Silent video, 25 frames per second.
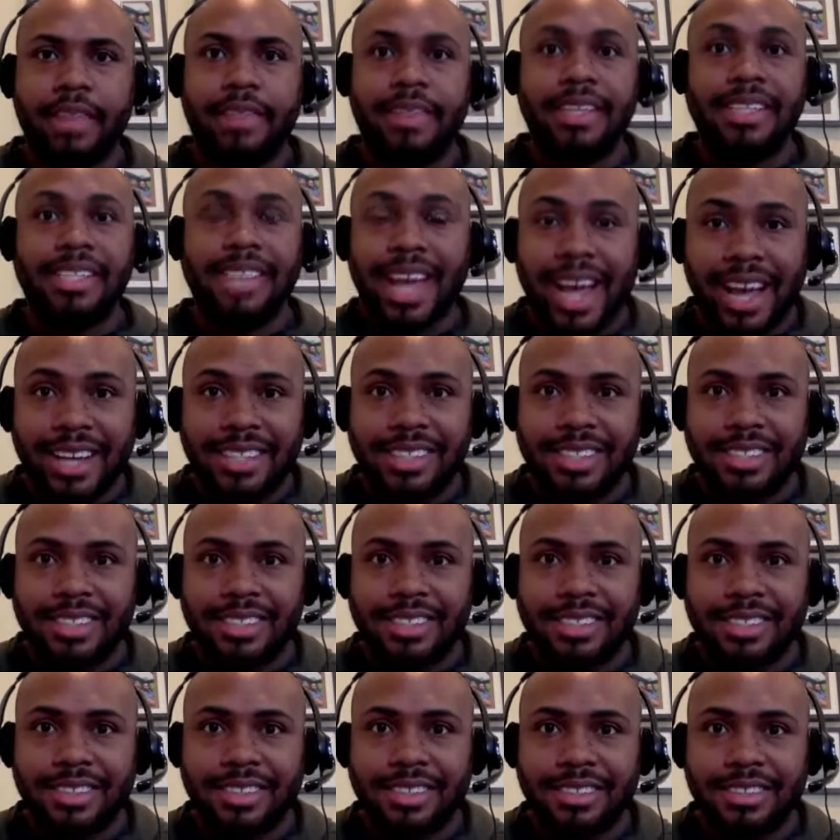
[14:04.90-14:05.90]
The
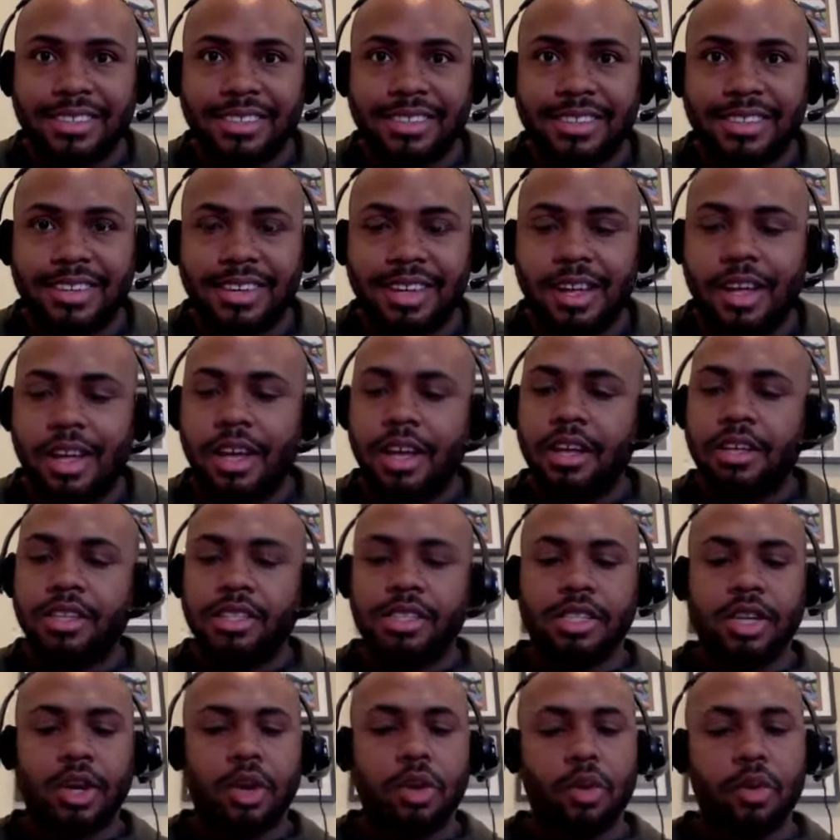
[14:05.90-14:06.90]
taxes.
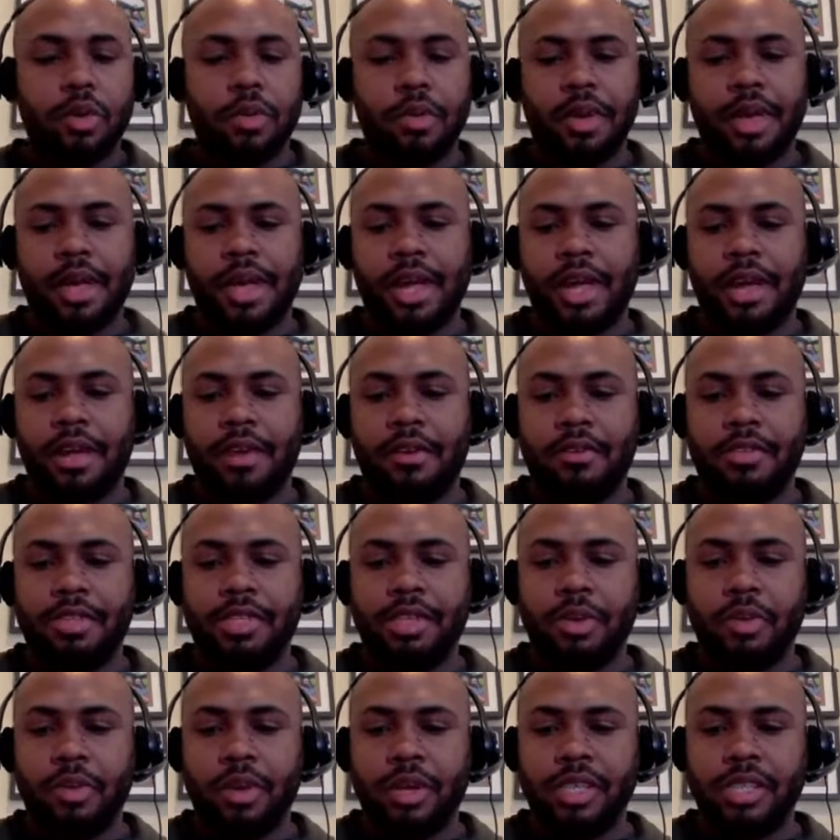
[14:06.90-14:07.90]
So if
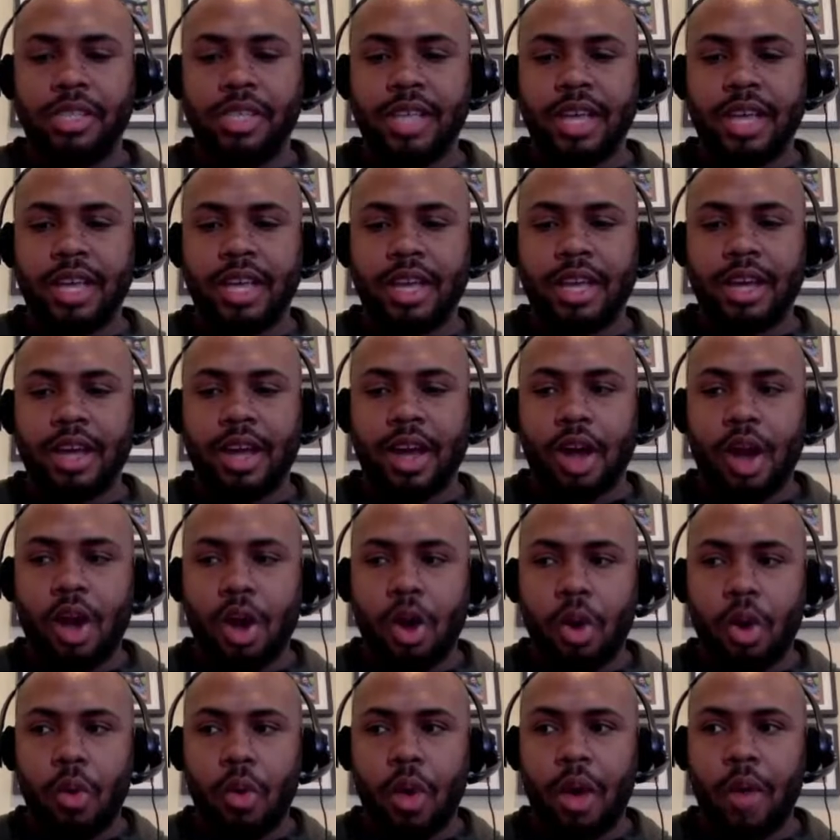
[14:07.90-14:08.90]
someone's thinking,
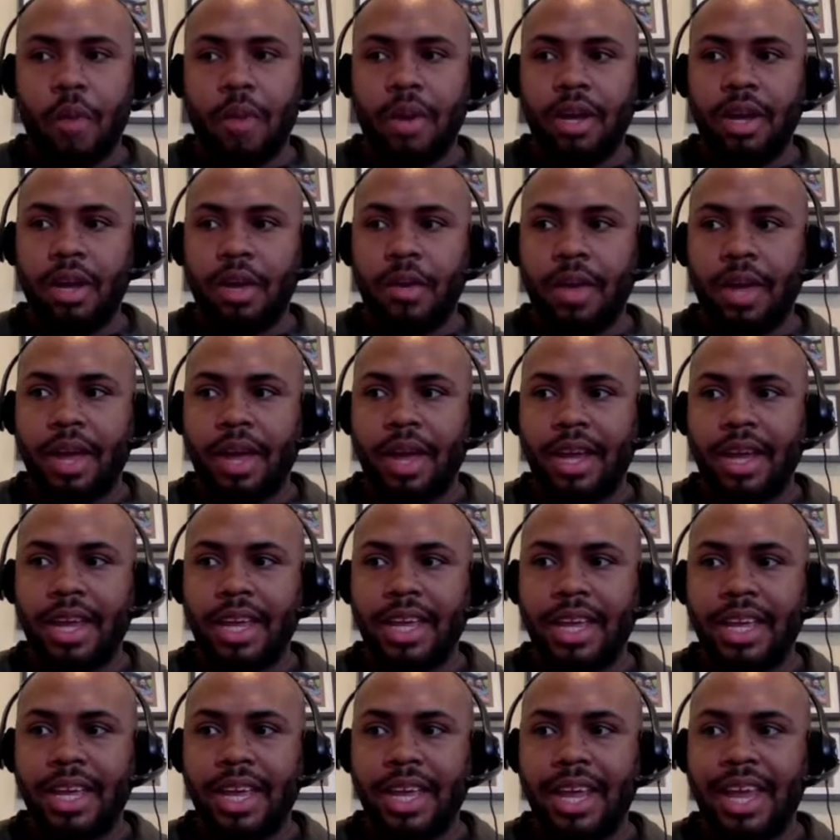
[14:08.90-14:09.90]
oh, I want to go ahead
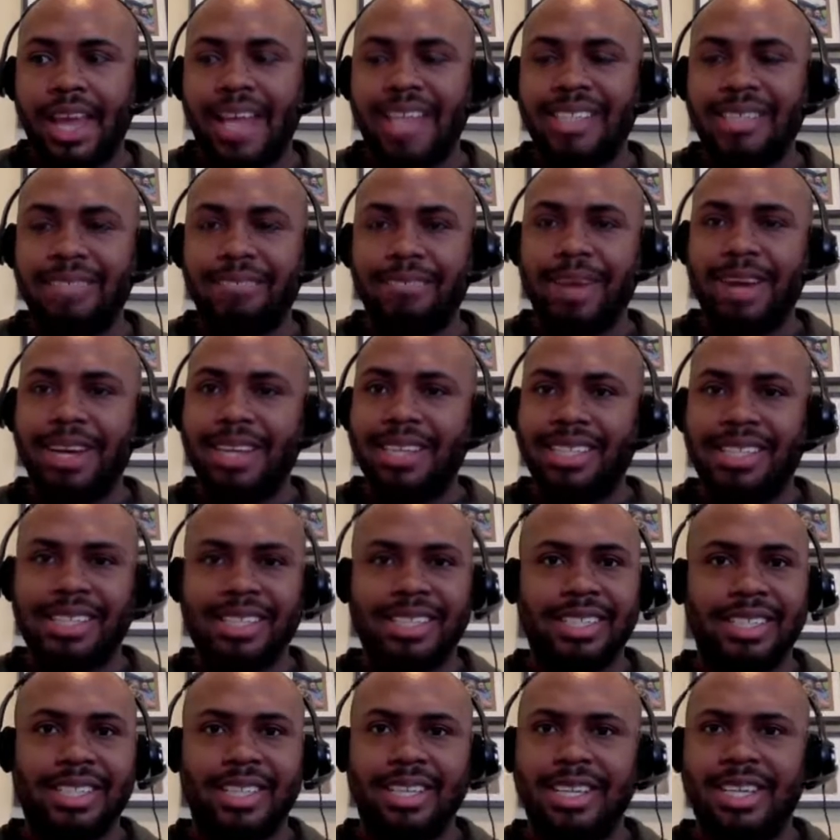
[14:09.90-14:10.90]
and get as
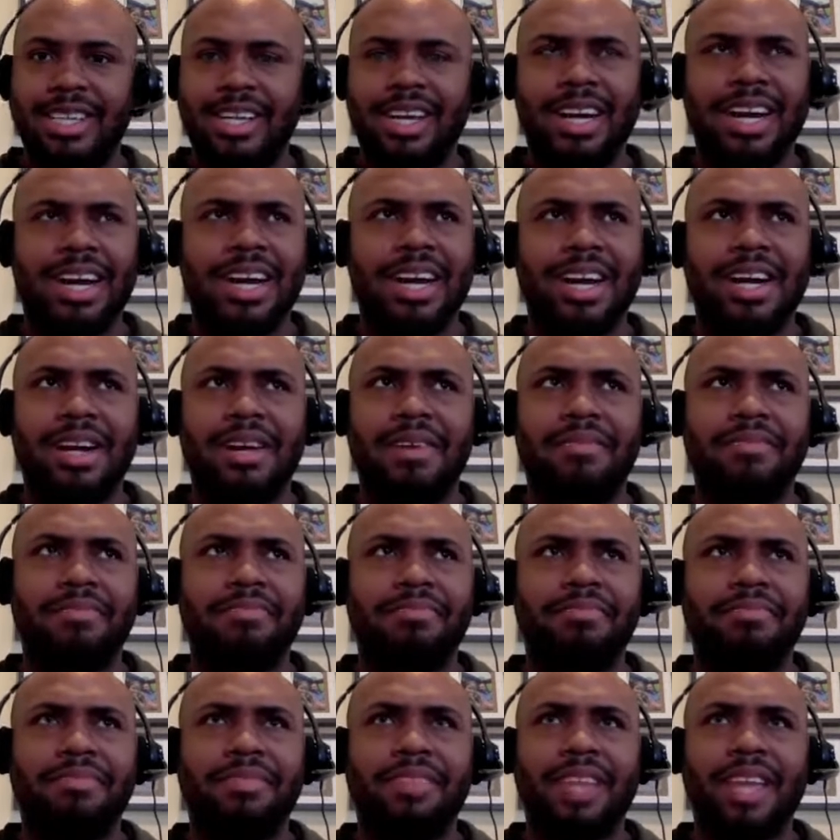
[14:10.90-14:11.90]
much
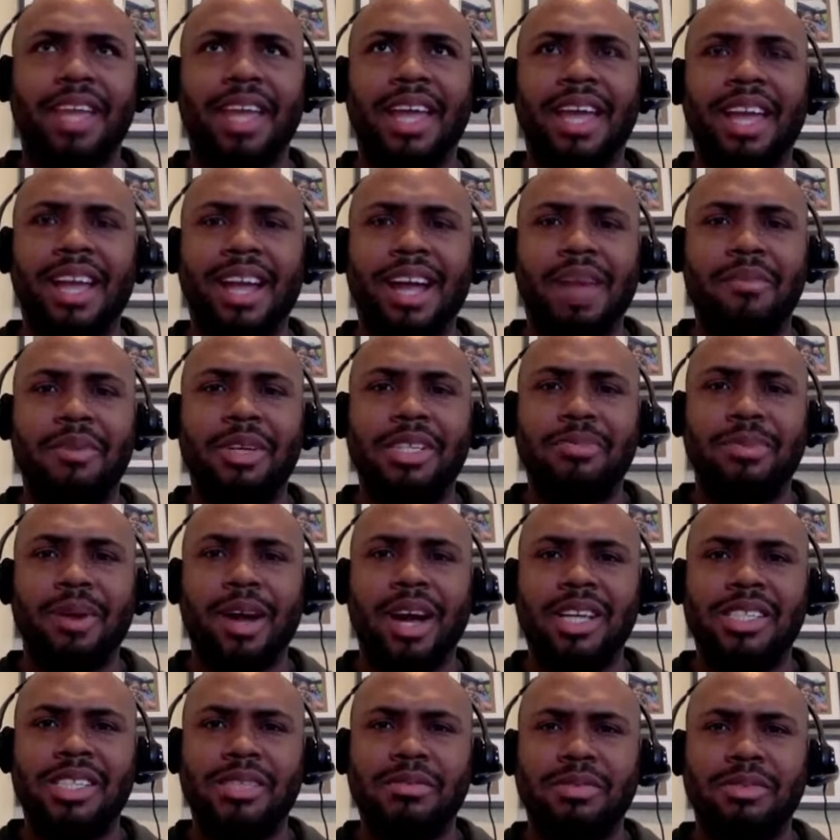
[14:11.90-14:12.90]
income as
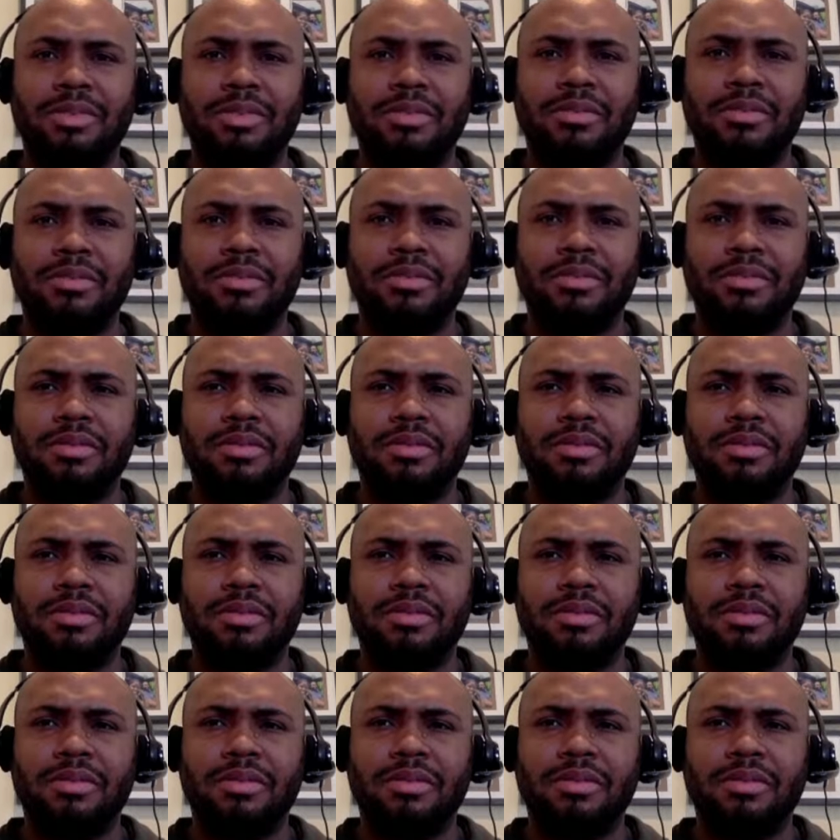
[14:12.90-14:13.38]
possible,